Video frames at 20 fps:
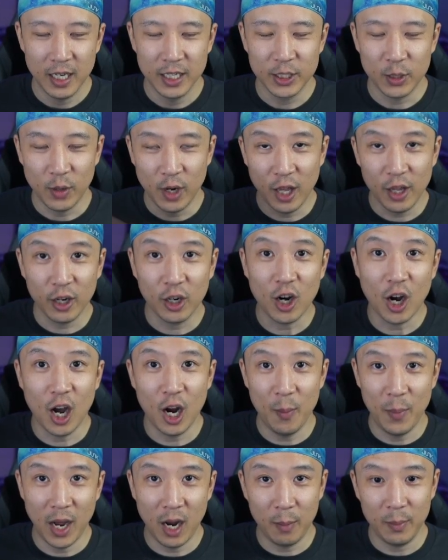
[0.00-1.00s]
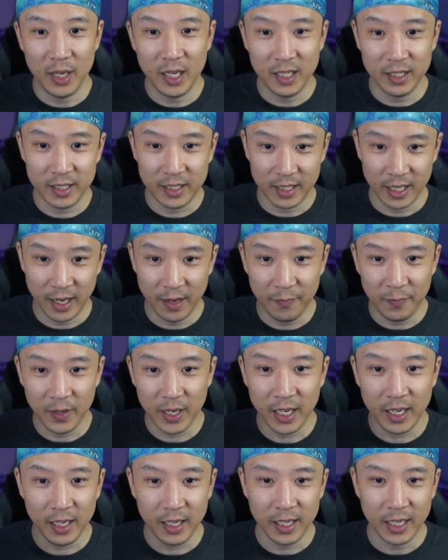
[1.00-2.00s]
So another con about him is if
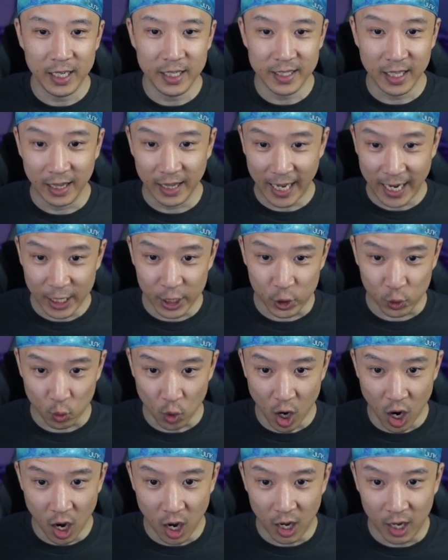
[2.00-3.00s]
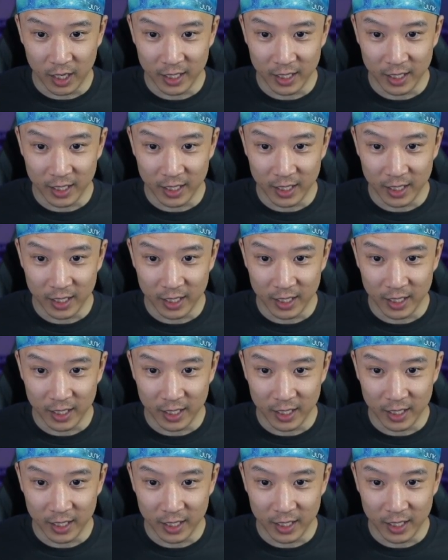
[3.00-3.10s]
he is a late draw,